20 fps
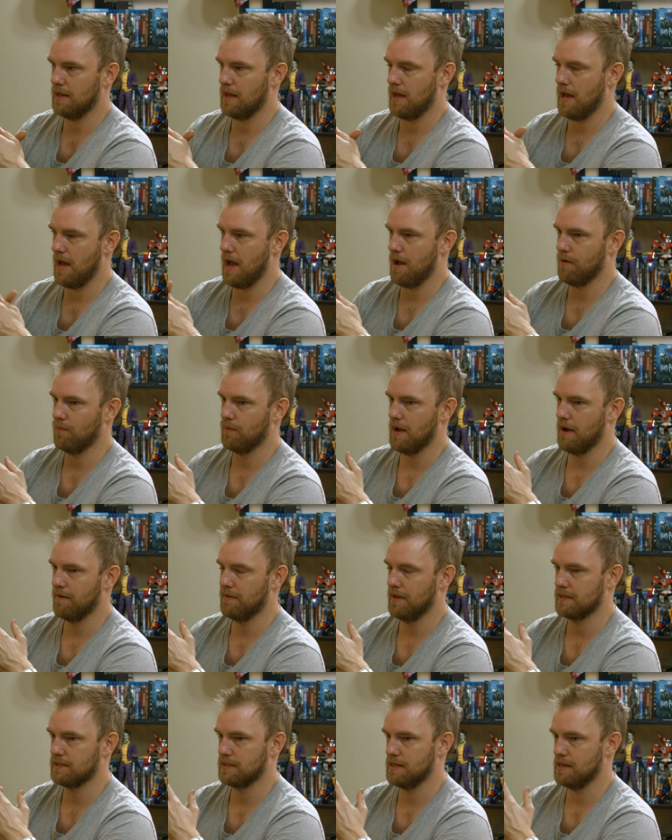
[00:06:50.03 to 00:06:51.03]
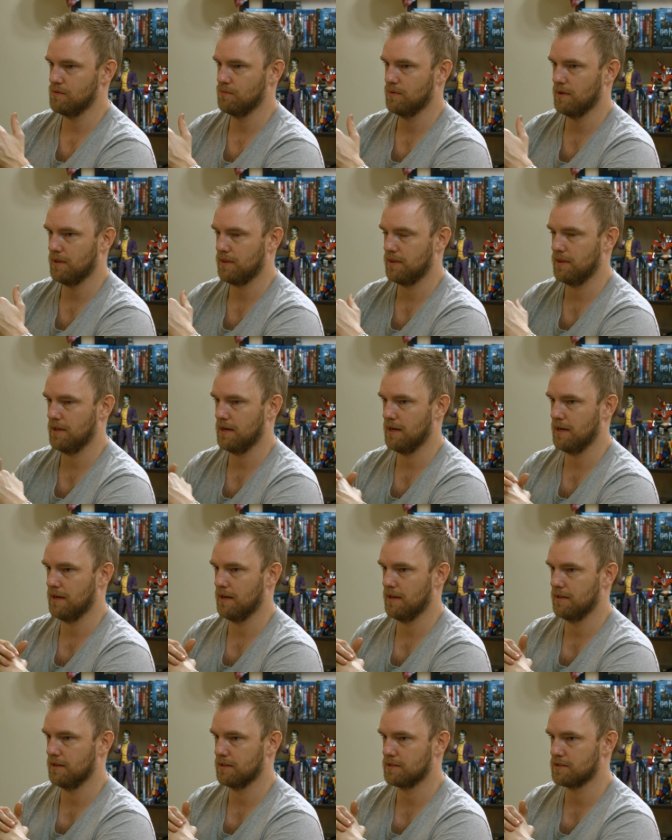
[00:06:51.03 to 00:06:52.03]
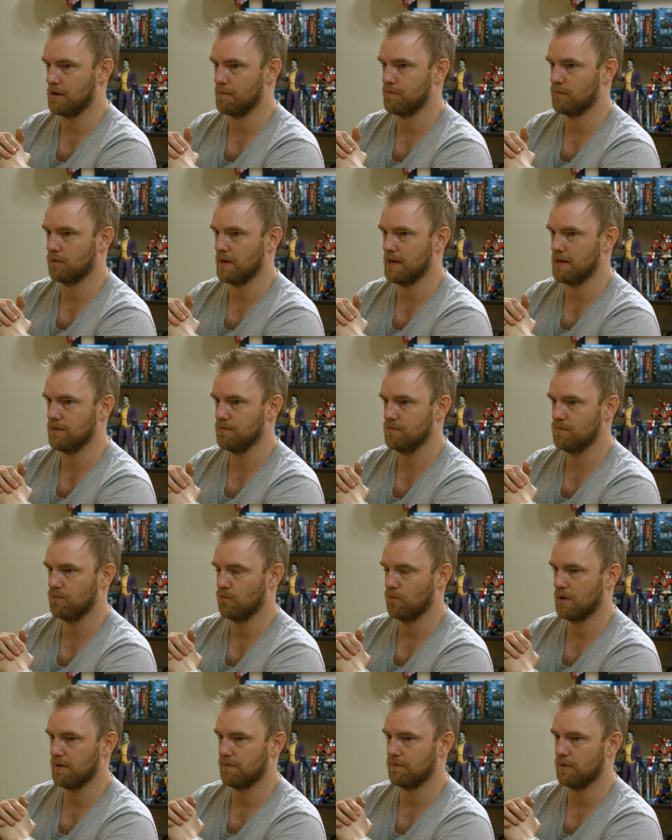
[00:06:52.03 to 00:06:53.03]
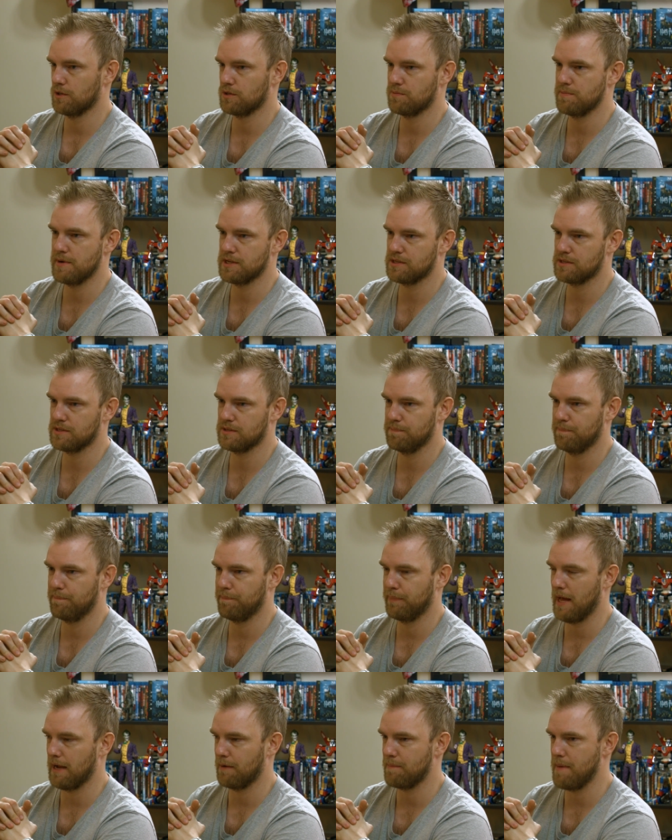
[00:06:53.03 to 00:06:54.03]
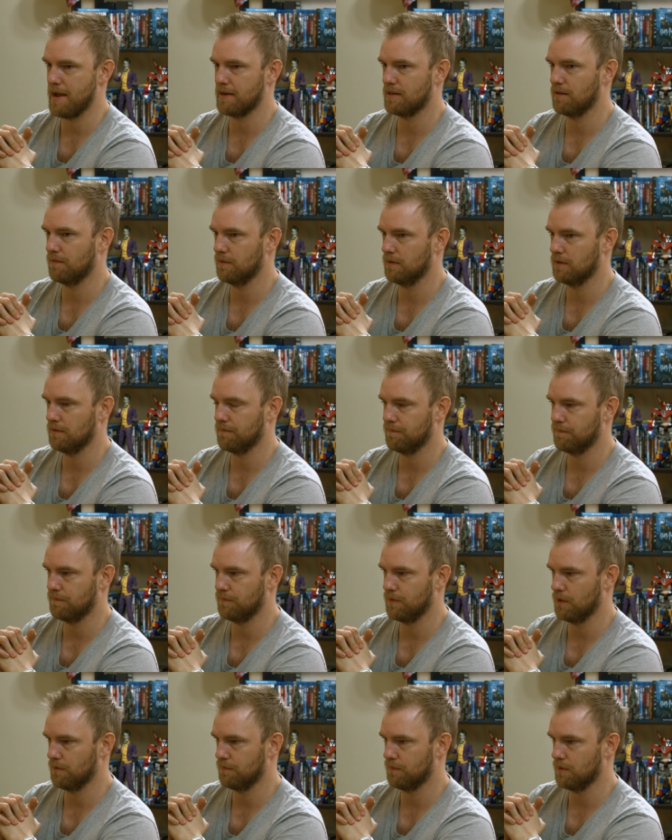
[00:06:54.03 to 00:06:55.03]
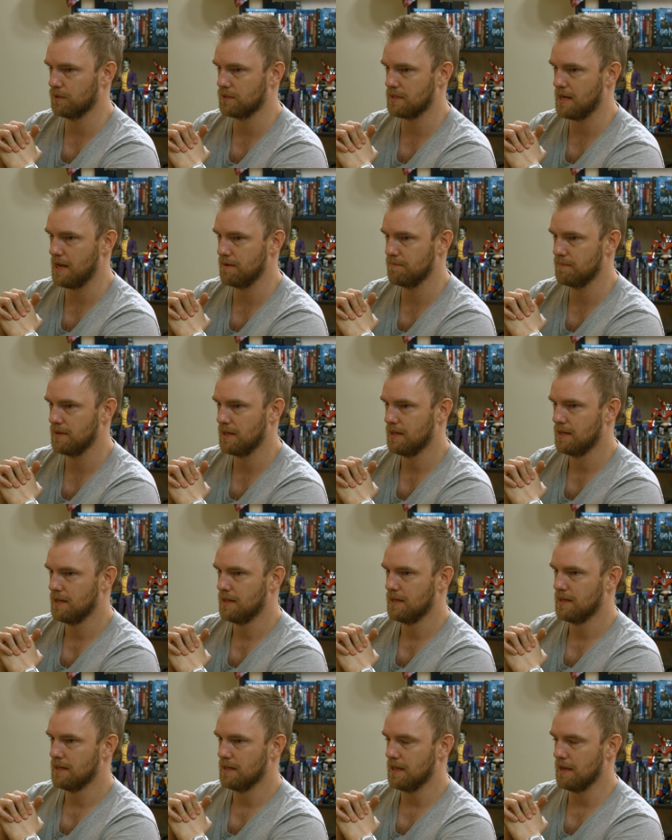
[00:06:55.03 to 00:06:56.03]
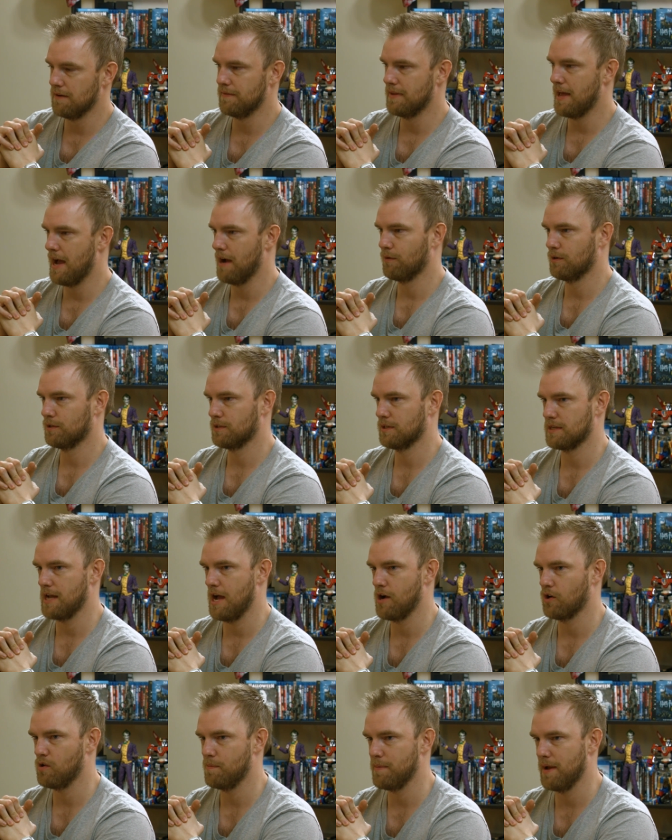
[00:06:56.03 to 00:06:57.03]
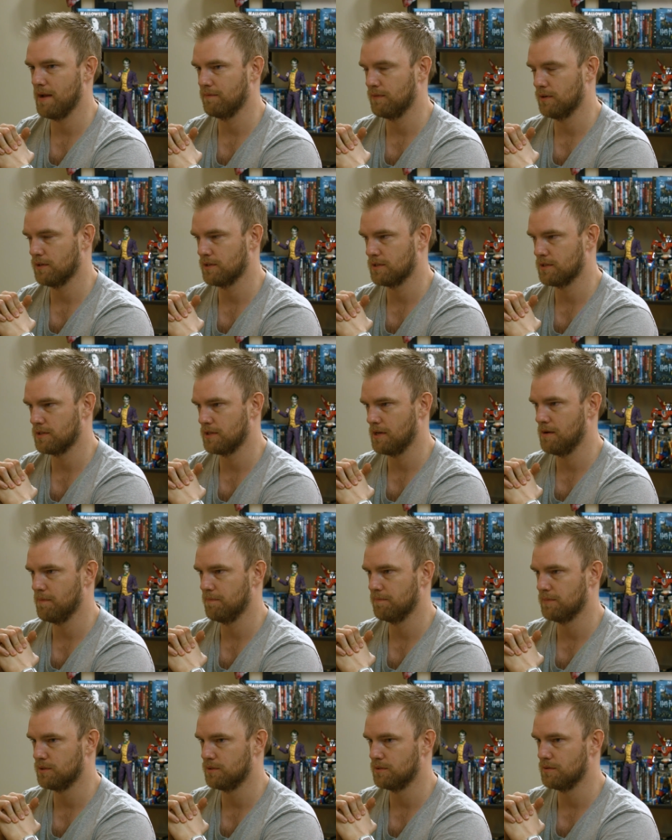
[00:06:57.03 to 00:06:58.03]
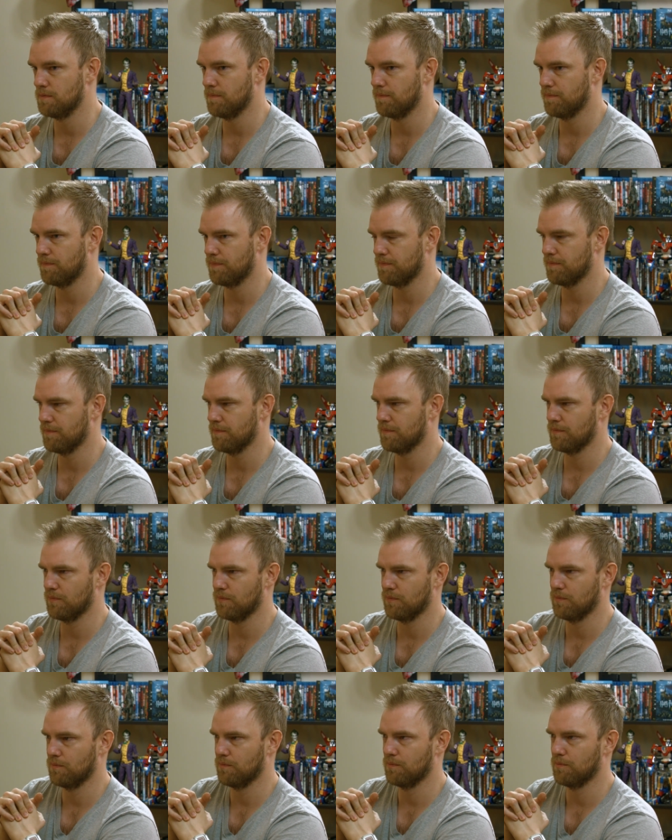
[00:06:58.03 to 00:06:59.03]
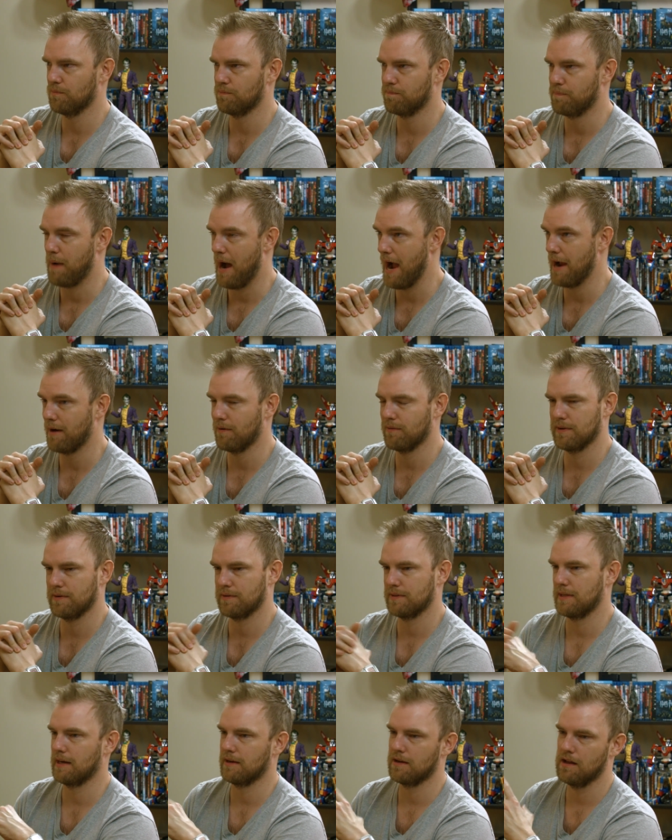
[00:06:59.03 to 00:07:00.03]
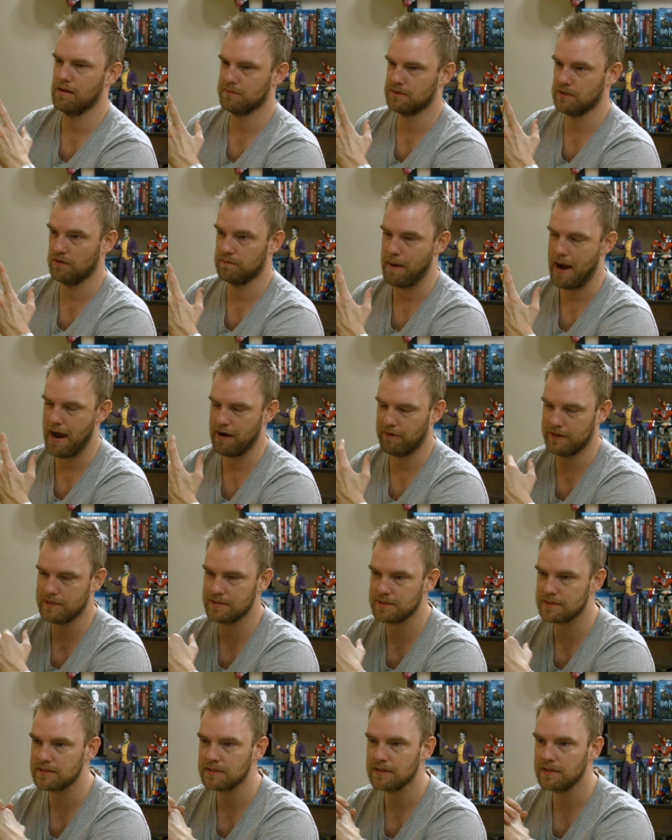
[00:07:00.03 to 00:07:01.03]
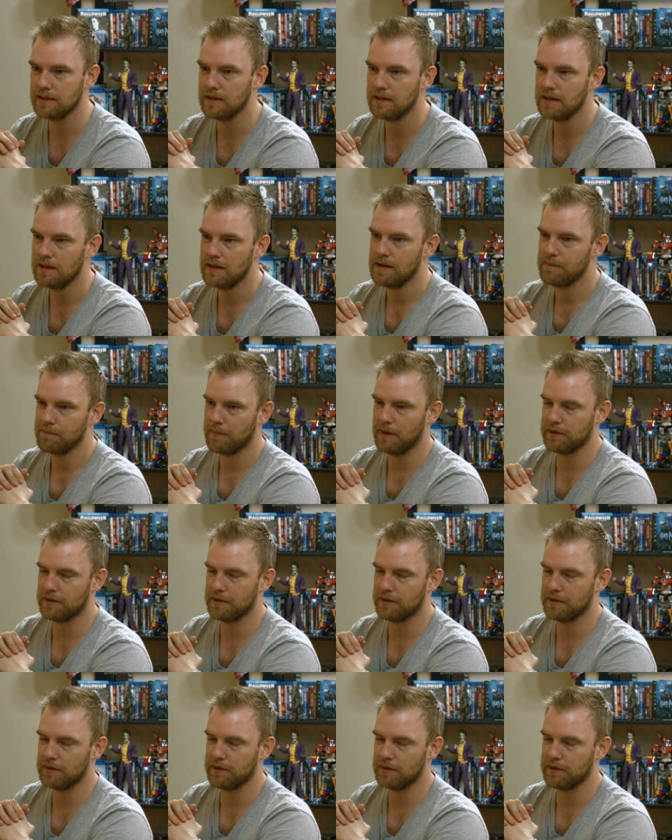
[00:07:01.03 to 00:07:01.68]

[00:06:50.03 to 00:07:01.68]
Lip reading: and we have that scene with the submarine where he first meets Black Manta for the first time. Even that, where it's just Aquaman versus some they call themselves pirates, but